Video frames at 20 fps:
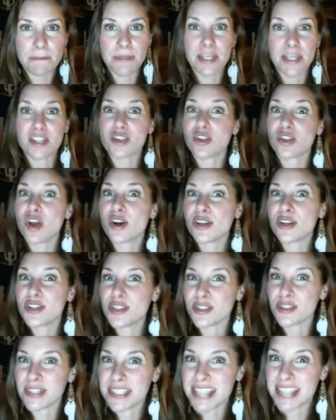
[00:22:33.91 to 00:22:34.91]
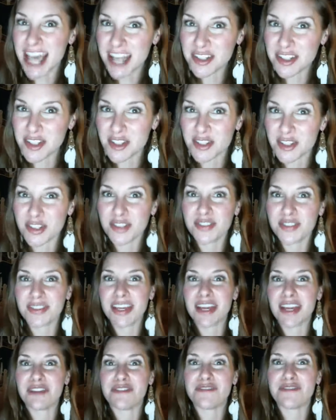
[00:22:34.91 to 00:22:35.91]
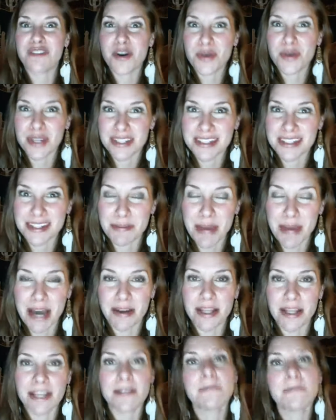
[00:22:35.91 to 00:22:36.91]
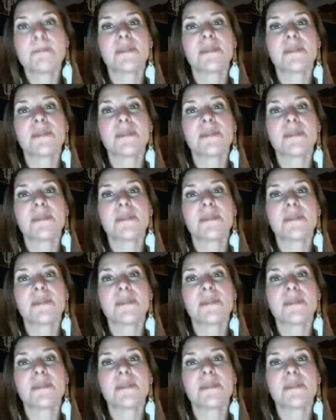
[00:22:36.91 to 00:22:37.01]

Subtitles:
as long as you're intentional and focused about it.